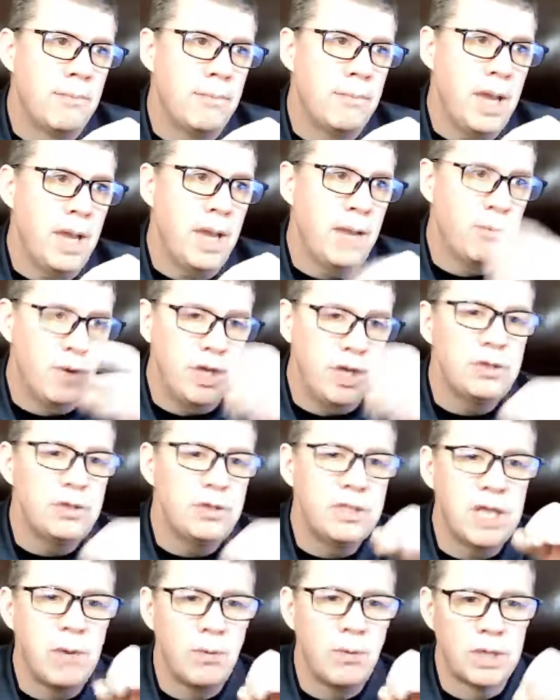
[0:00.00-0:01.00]
And we
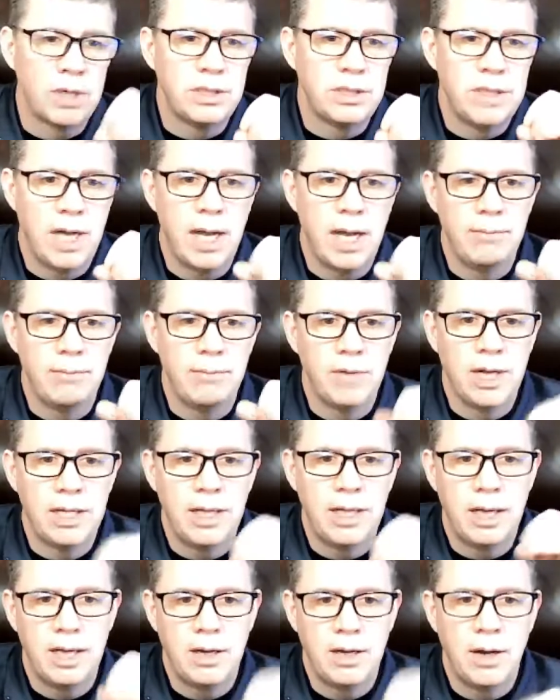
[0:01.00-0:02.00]
use that word time.
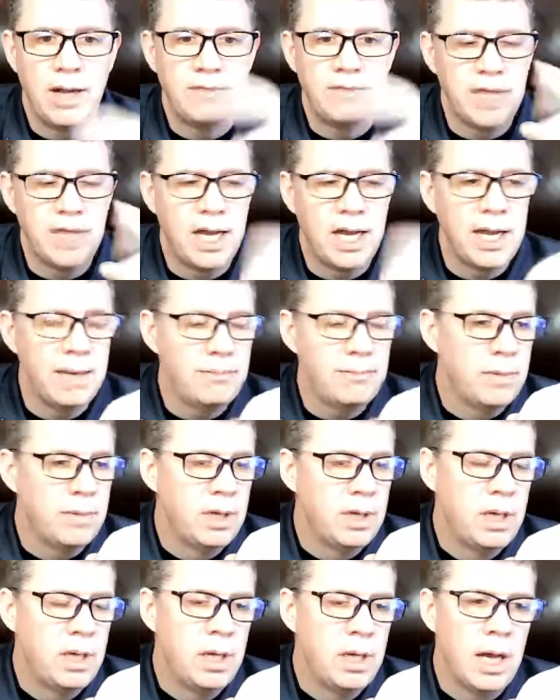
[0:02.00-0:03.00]
Like, I don't have time.
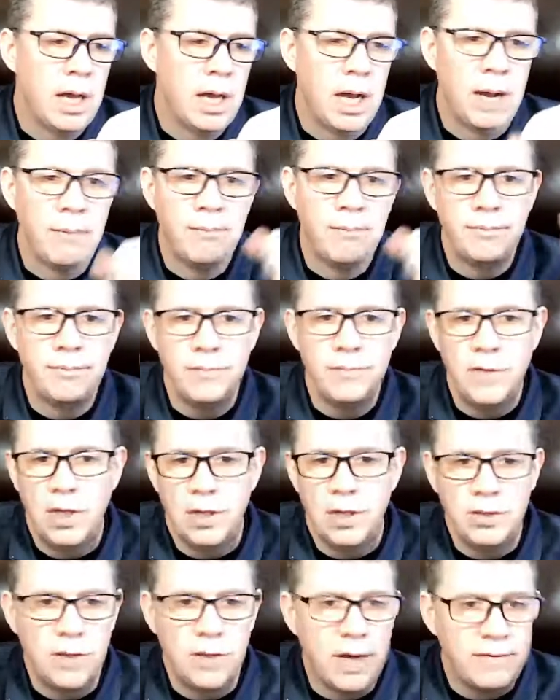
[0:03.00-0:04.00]
I
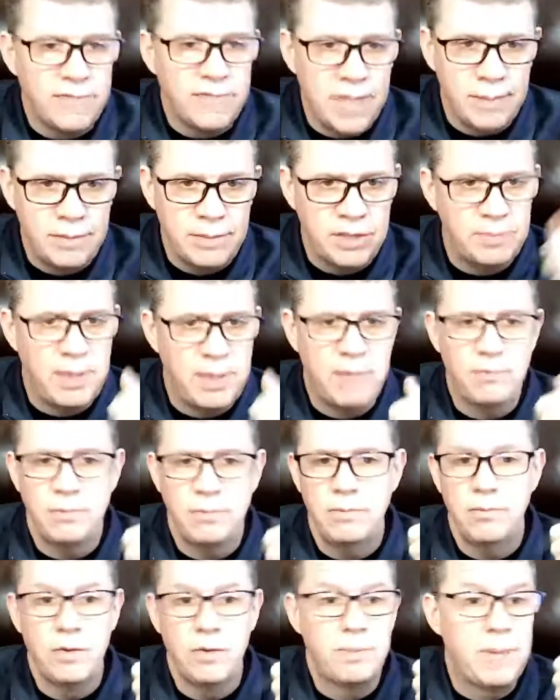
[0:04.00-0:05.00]
don't have time to spend
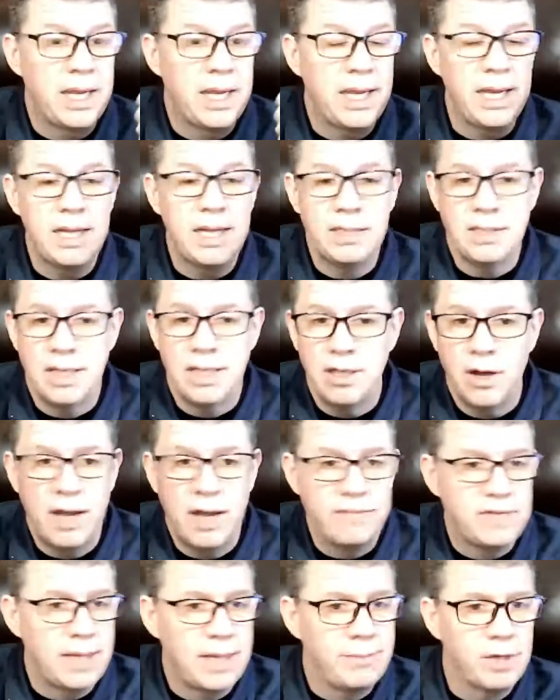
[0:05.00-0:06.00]
with my kids. I don't
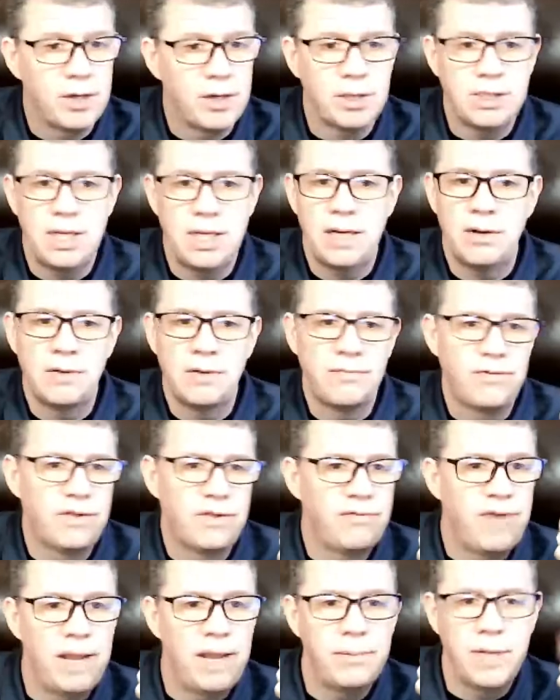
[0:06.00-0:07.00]
have time to cook dinner for
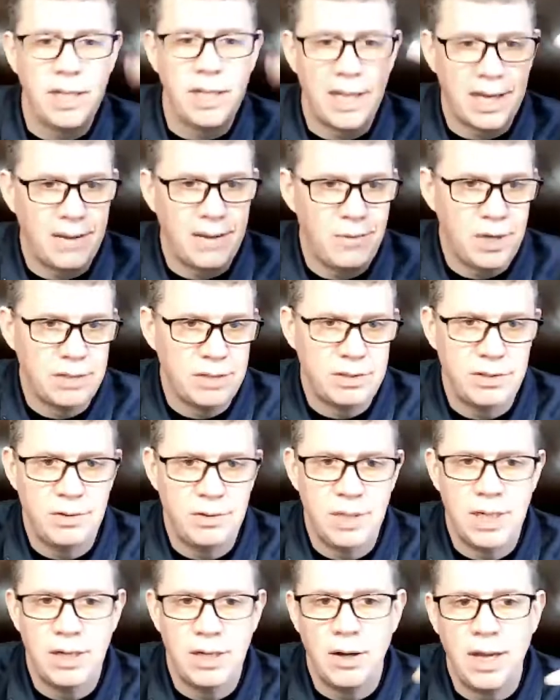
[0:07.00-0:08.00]
the family like I want to.
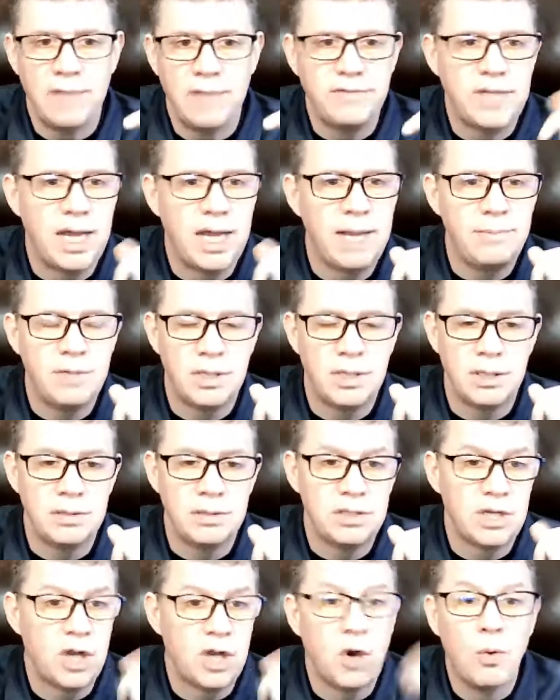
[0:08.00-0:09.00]
And I don't have time to
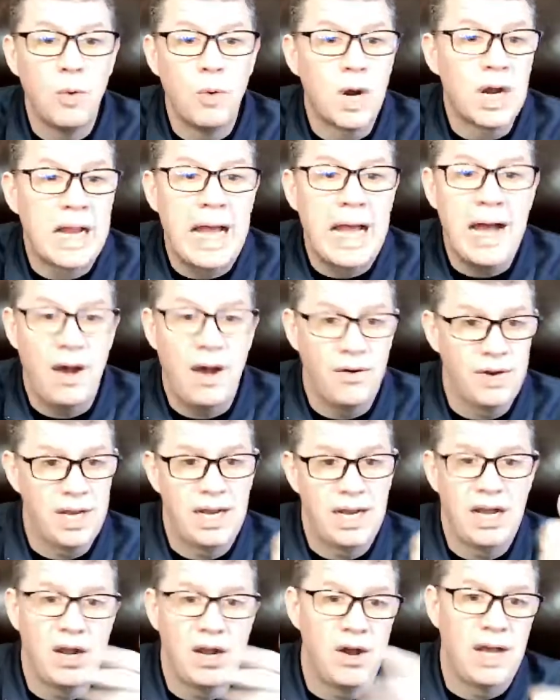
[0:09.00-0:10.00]
go work out,
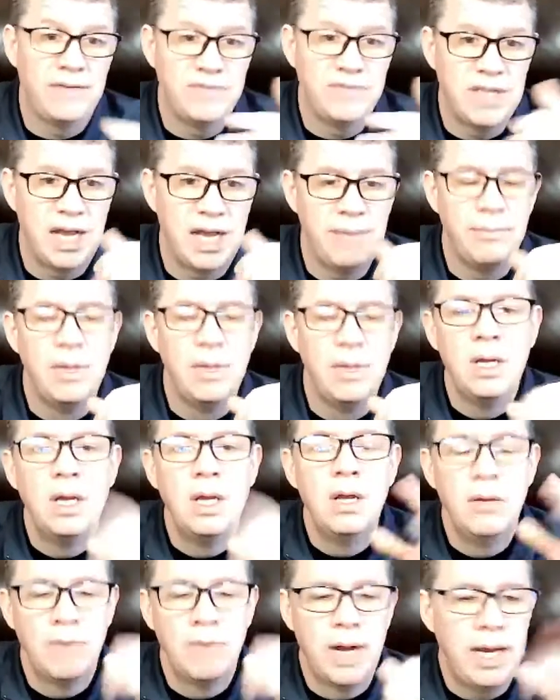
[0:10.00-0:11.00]
and I don't have time,
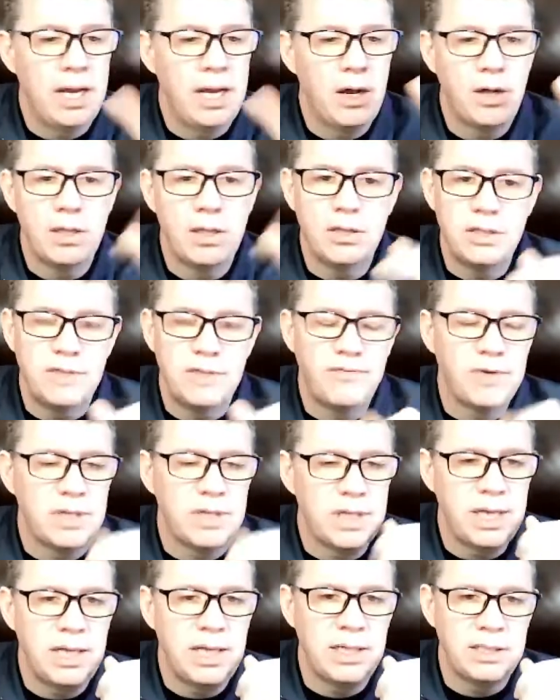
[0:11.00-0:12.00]
right? All those different
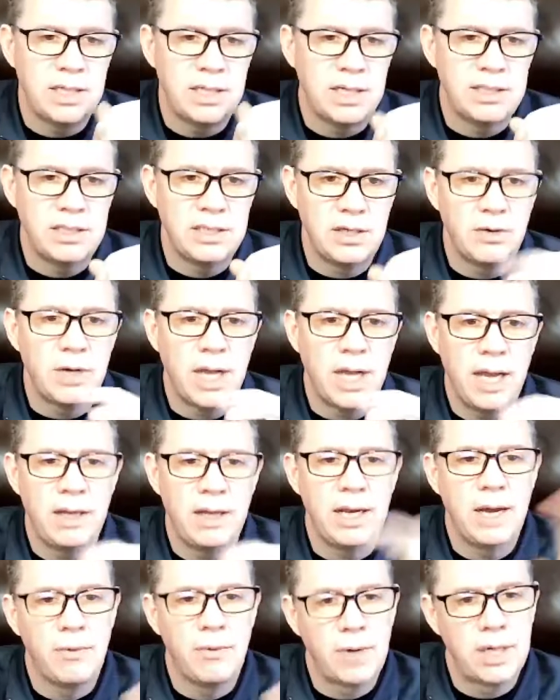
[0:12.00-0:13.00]
things. And I said, okay,
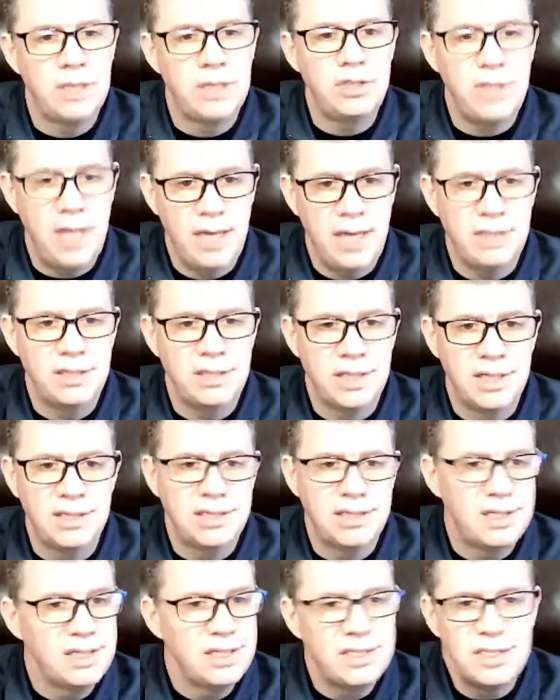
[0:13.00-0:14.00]
now we're going to change
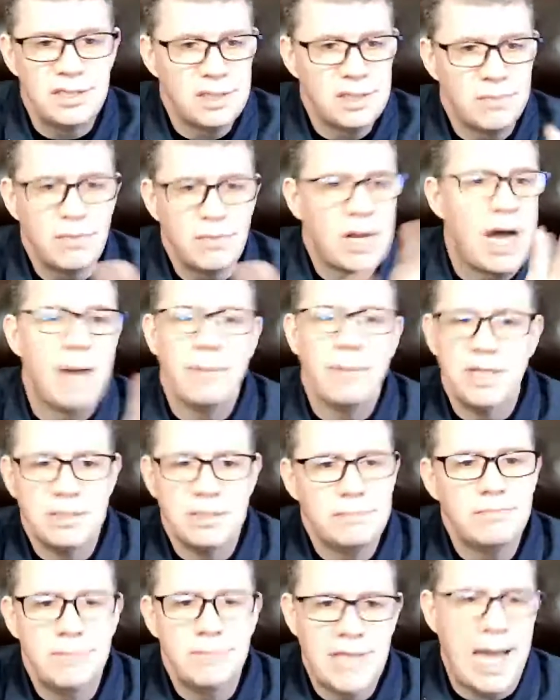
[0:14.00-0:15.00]
this. And this is a
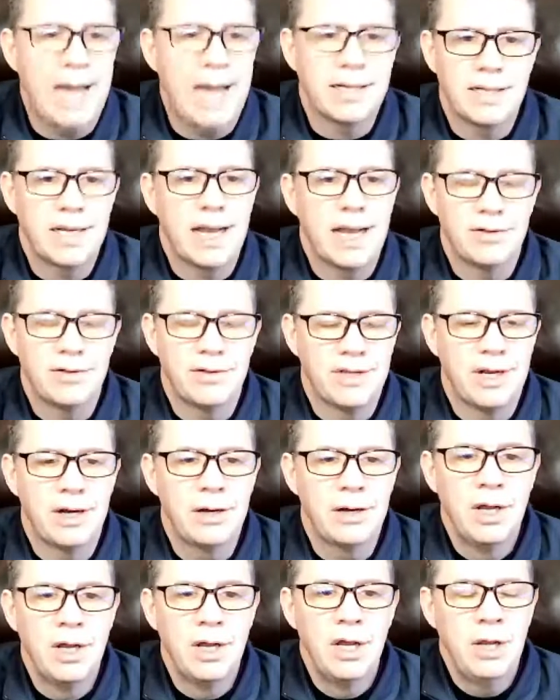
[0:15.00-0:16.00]
common tactic out
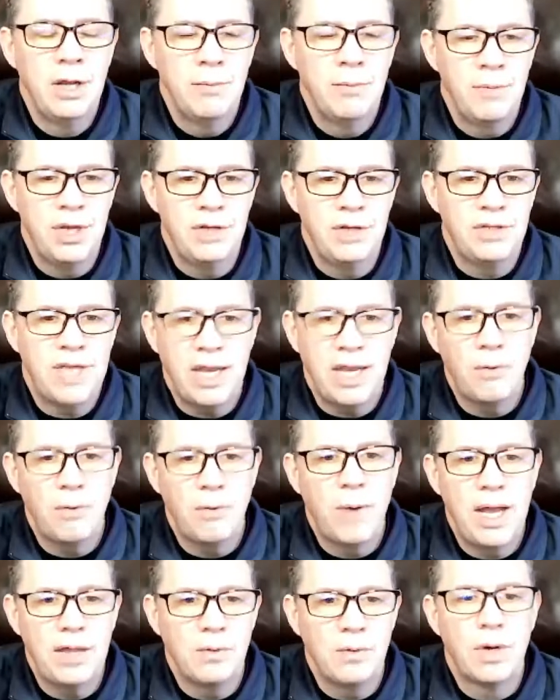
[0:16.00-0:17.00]
there, but you take
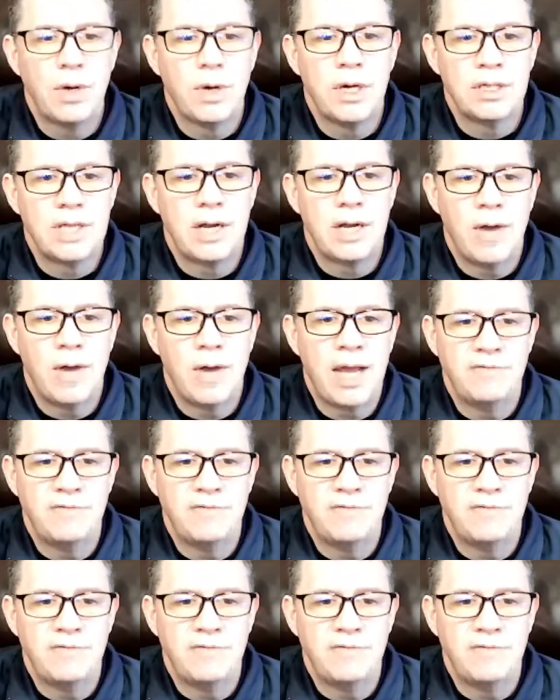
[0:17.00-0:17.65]
away the words, I don't have